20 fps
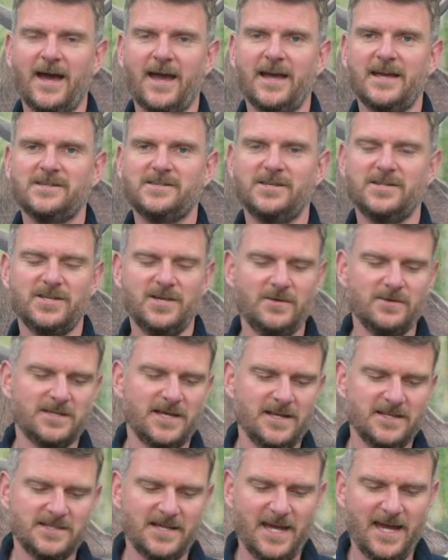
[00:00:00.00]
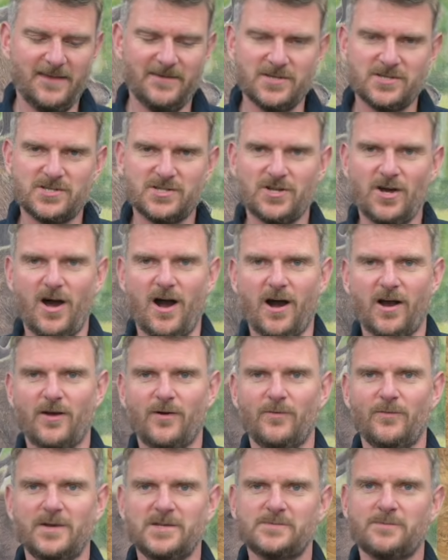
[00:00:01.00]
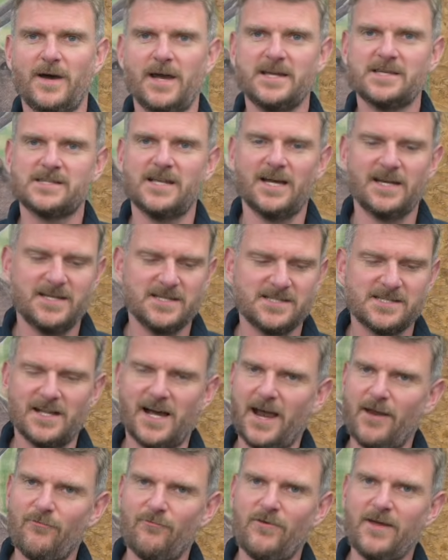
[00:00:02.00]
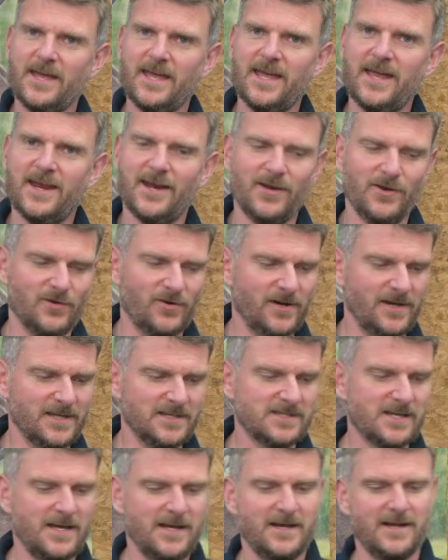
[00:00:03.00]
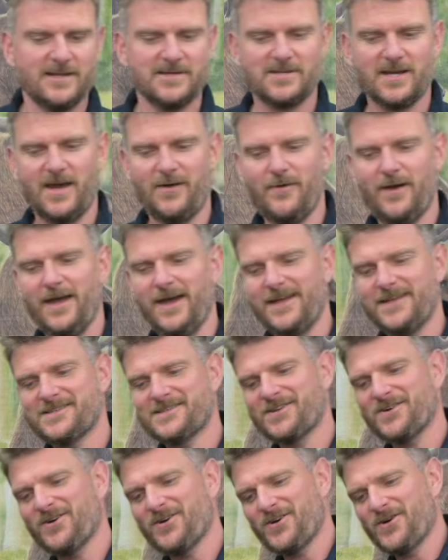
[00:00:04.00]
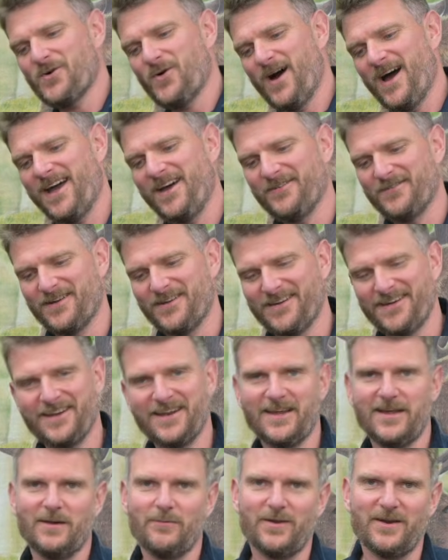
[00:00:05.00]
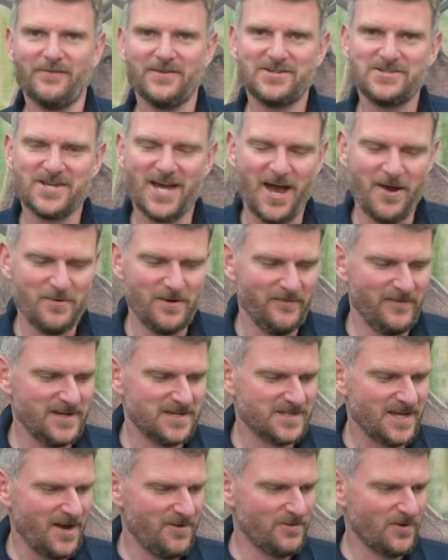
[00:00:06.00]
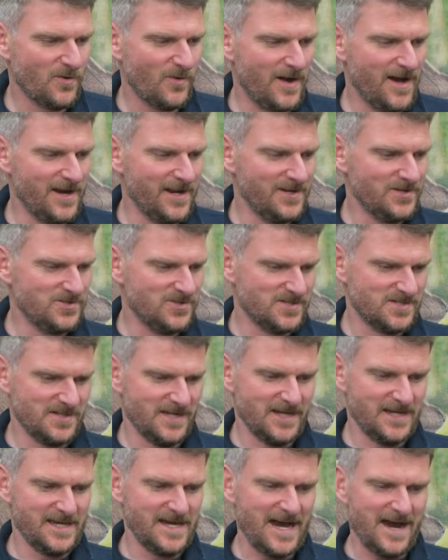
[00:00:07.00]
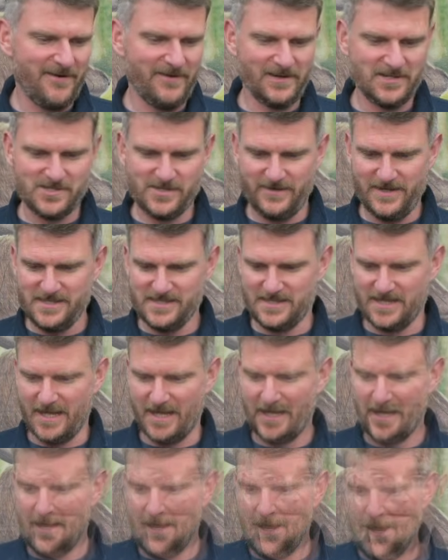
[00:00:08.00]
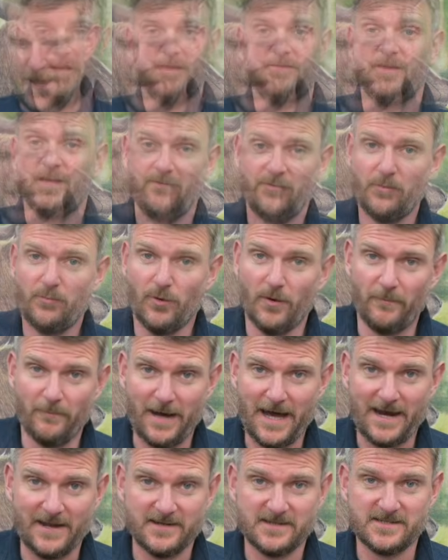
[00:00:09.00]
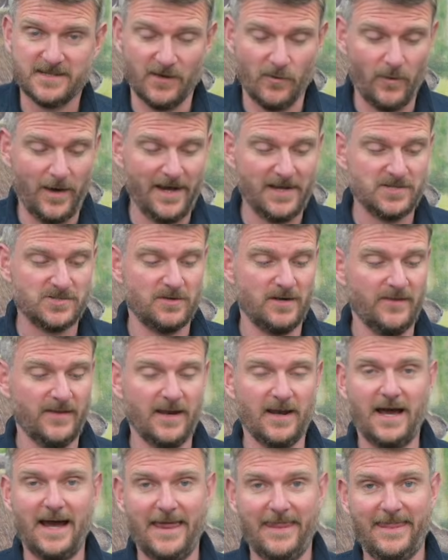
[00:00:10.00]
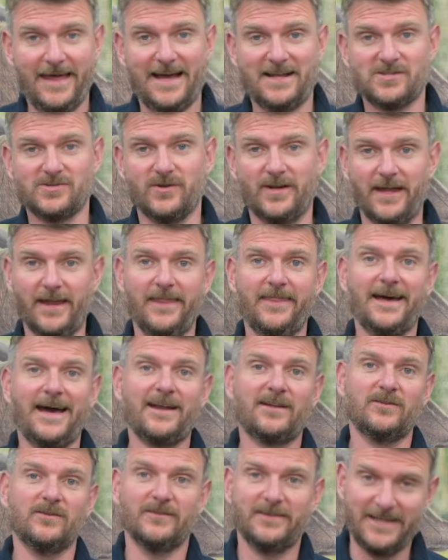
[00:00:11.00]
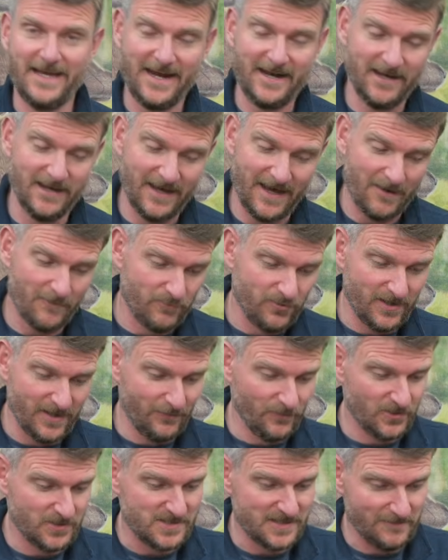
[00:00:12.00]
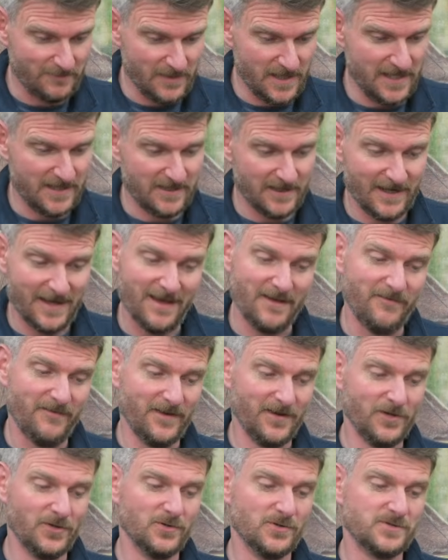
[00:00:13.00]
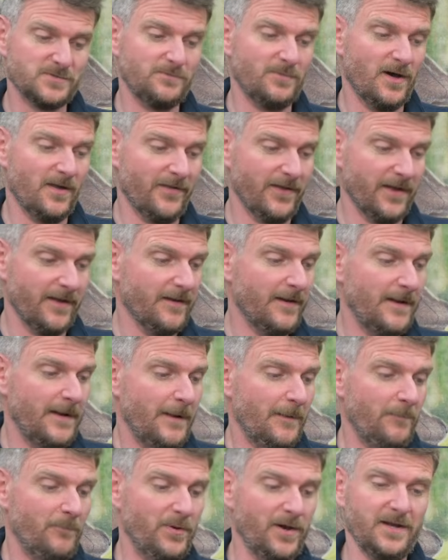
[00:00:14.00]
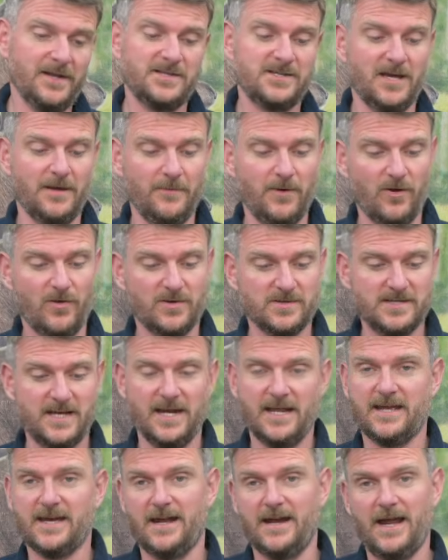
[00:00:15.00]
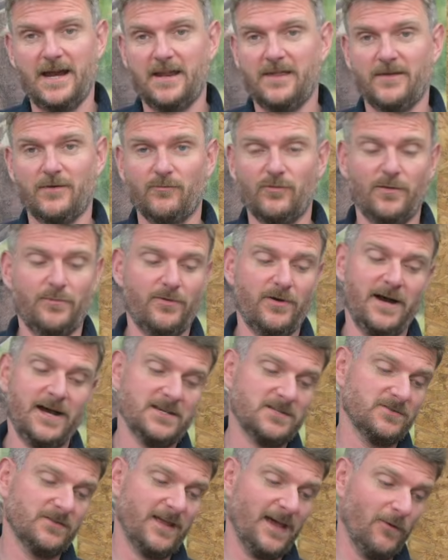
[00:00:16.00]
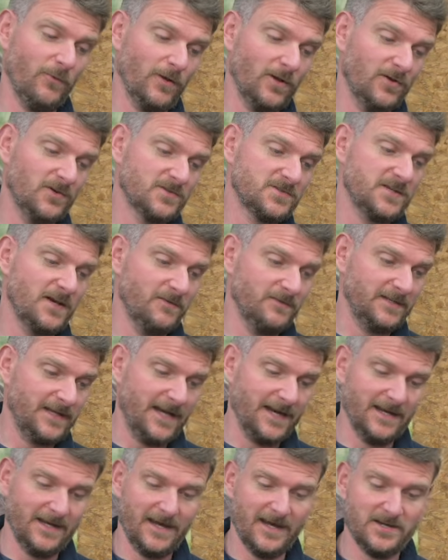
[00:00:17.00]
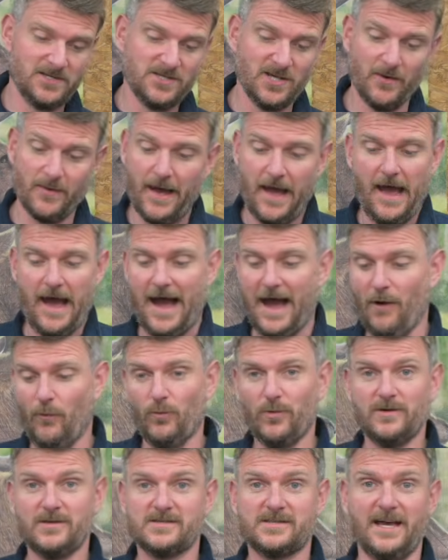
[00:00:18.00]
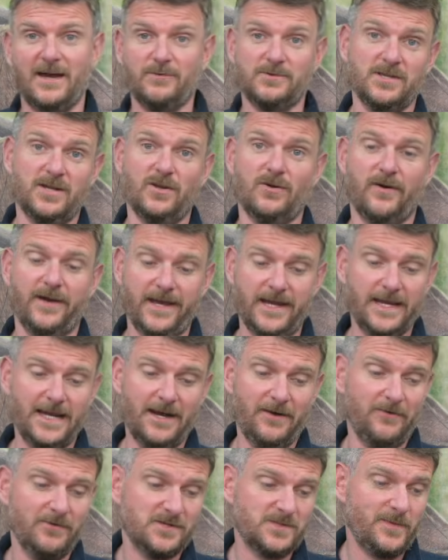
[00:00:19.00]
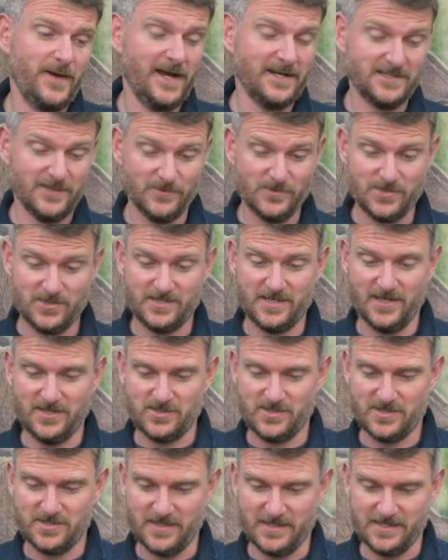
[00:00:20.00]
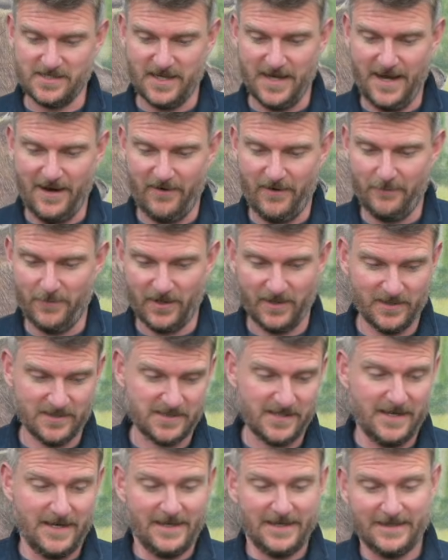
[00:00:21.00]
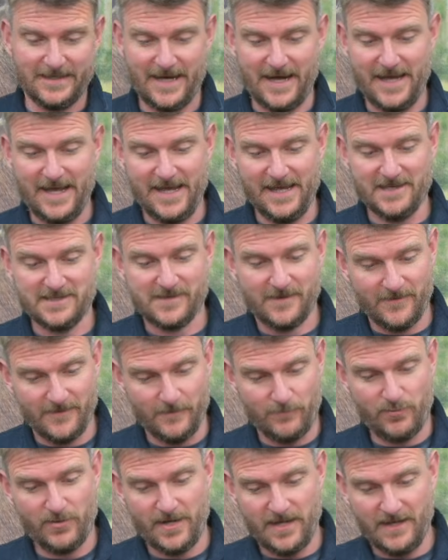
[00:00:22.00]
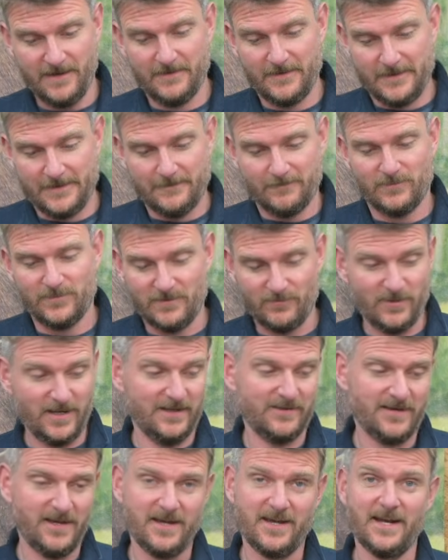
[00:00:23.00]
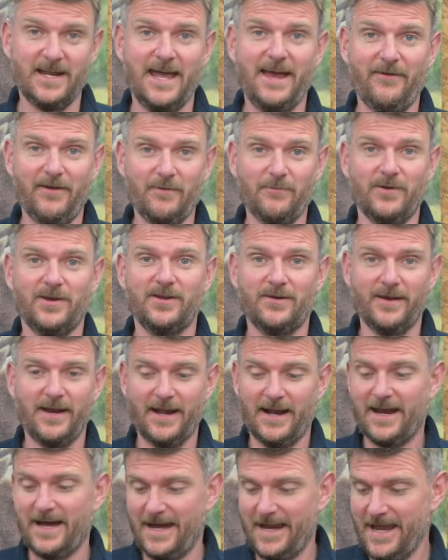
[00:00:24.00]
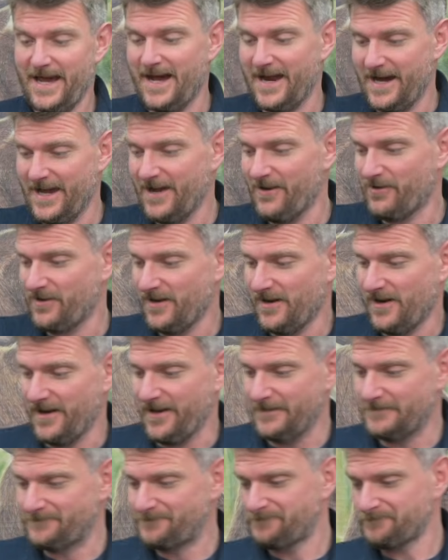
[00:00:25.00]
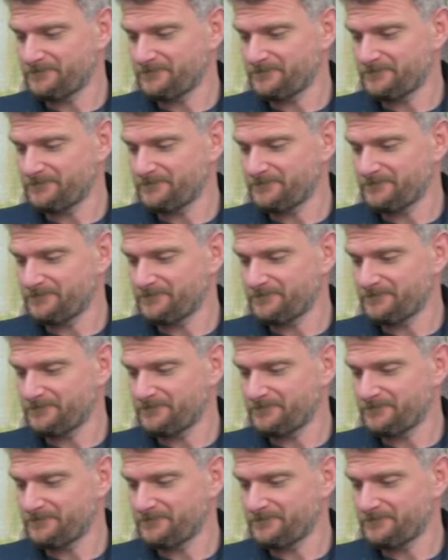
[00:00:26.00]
is you do tend to hear the stock, which makes like a slight ringing noise. So it's got quite a little bit of a tone of its own, quite an interesting characteristic. I think if you put balancing weights or anything like that on it, that'll deaden that pretty much immediately if it does bother you. But of course anything rubberized on there will also deaden that too. I wouldn't say it was annoying in any respect, it was just interesting to hear it, because that is the pretty, well, you can hear it and we're doing it like that now, can't you?